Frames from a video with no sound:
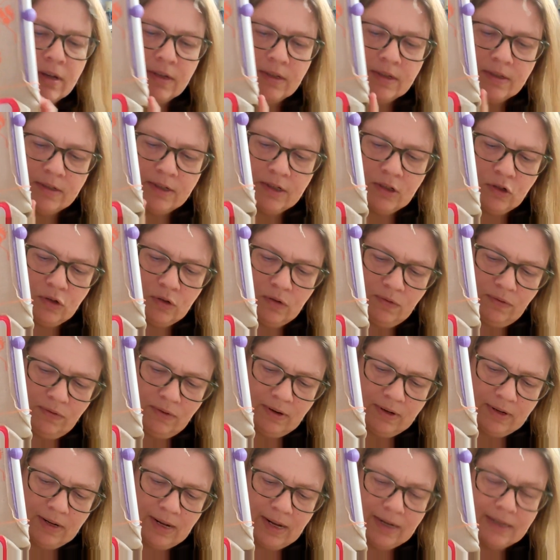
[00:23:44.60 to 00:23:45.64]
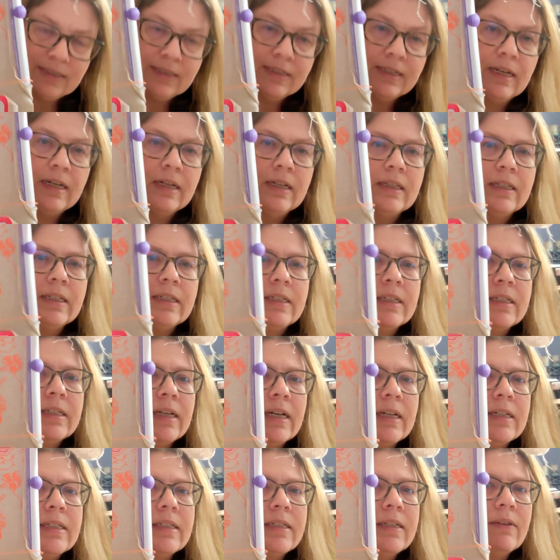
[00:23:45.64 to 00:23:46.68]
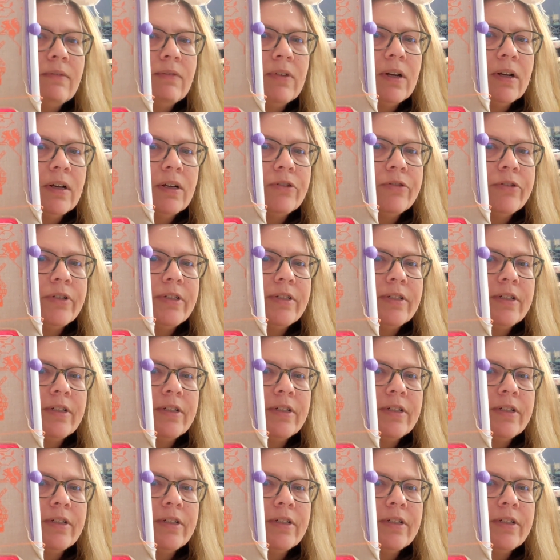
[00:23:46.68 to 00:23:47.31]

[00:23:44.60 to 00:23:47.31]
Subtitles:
Since you've last seen it, this has had 700